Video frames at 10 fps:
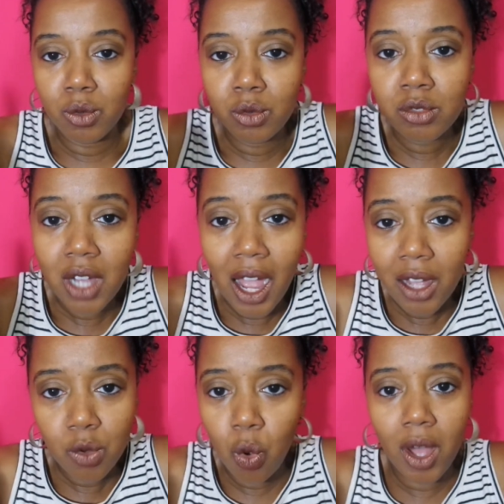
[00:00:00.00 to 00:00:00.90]
un
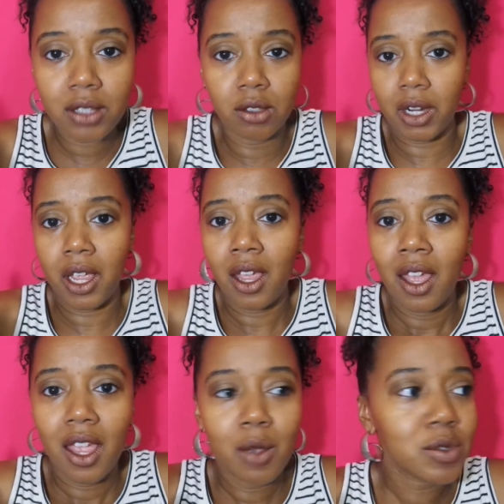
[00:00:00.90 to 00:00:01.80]
cuadre."
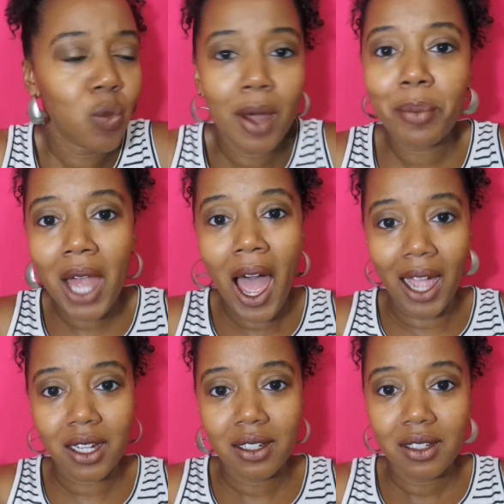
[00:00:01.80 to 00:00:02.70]
It was one
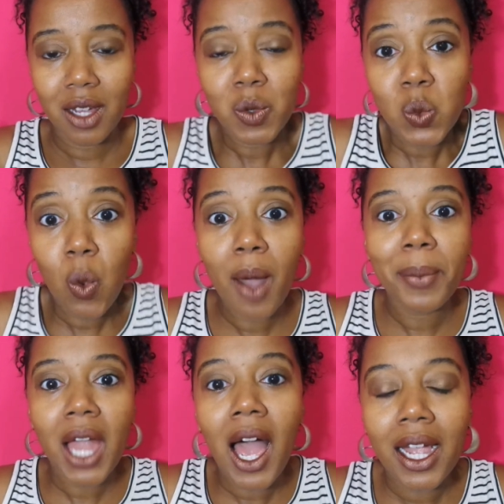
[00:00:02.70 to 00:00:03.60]
block. It was one
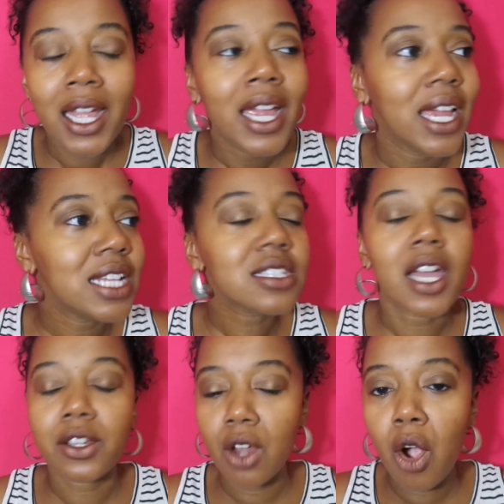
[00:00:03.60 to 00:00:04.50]
block. And he's
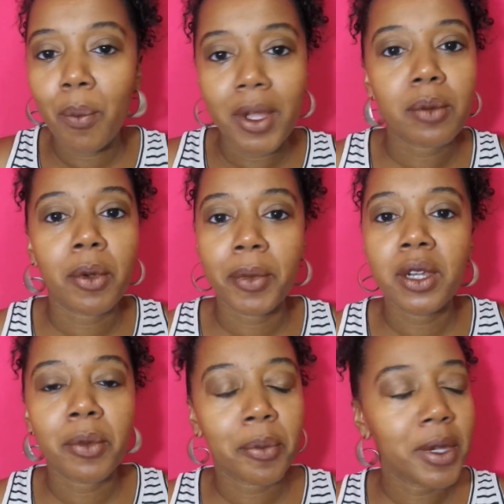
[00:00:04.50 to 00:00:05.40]
like, "No, minimum,
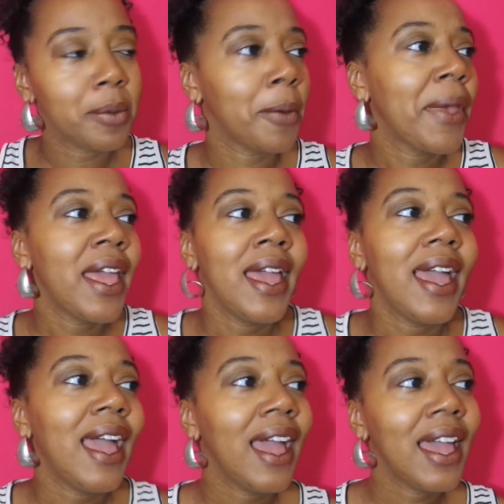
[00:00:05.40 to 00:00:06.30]
minimum, minimum."
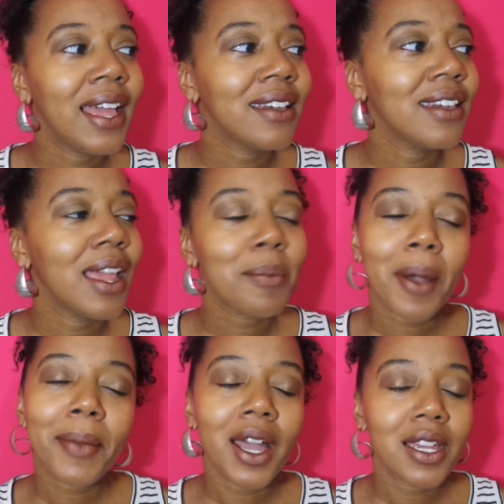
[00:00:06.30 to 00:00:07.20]
And in my
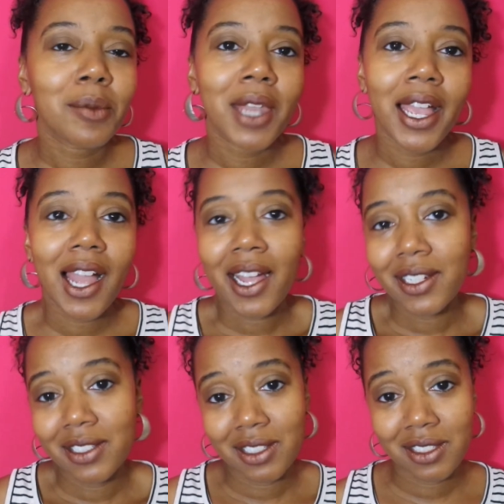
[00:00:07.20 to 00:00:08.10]
mind, I'm like, I
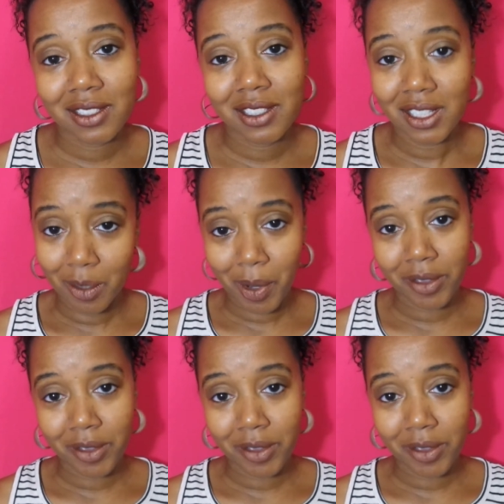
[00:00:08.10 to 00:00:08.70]
could just get up